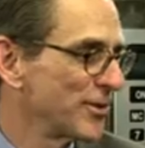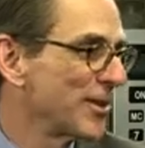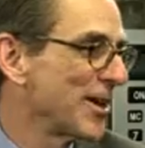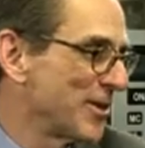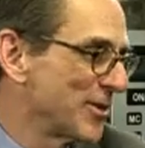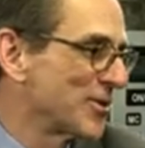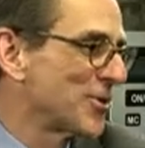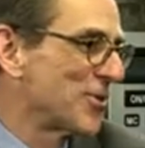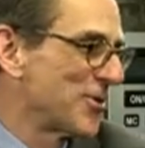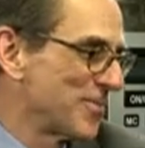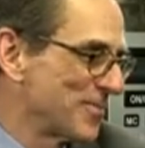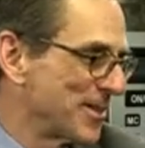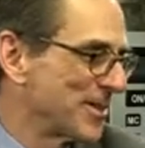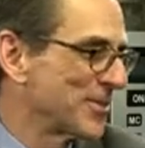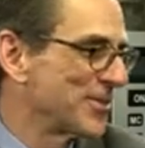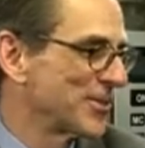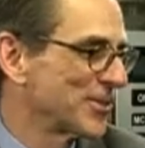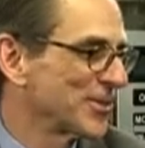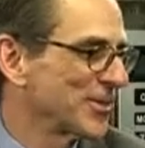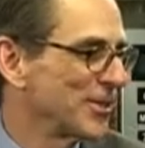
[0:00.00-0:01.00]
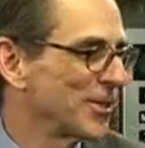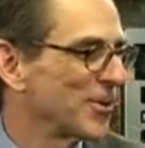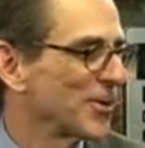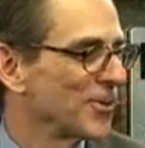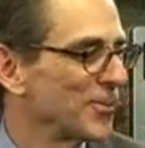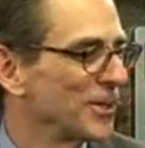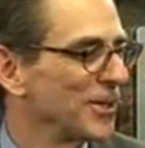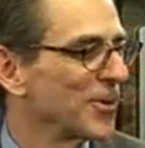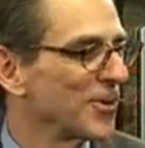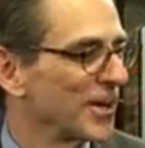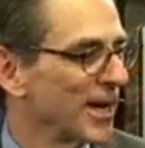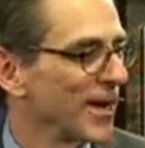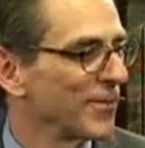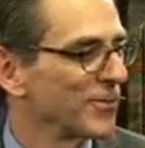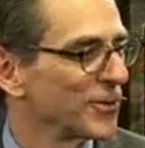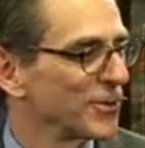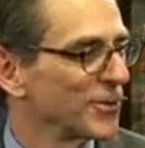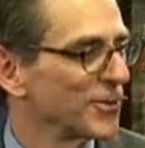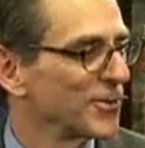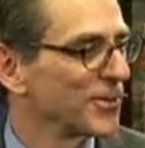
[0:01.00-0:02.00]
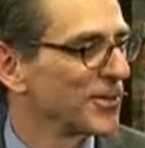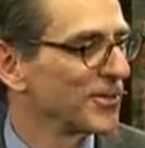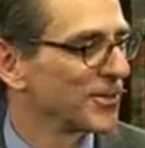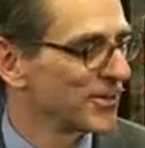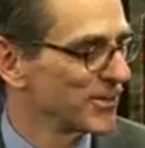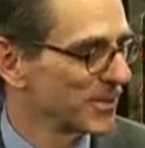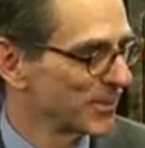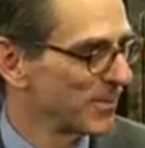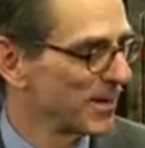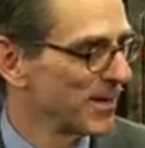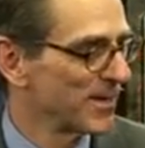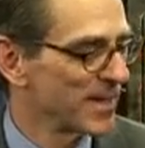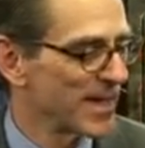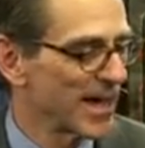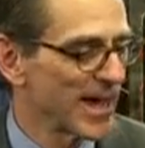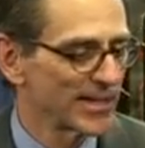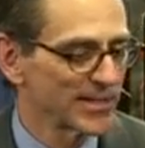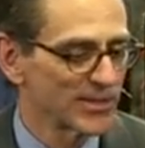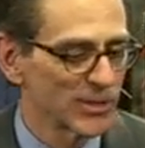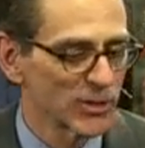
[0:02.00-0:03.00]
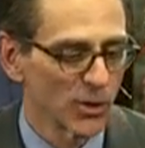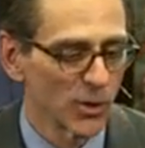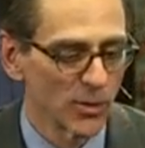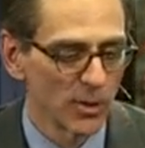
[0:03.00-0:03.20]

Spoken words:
in nature because we don't have to spend that.